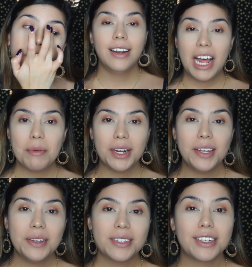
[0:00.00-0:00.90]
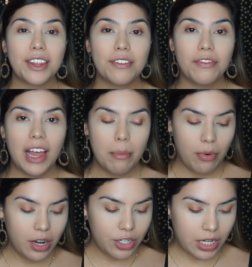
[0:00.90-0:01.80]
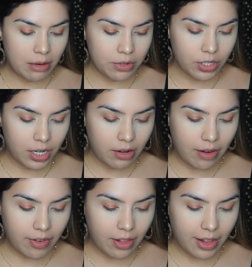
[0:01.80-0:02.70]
Now I'm gonna use another flat brush and I'm just gonna grab a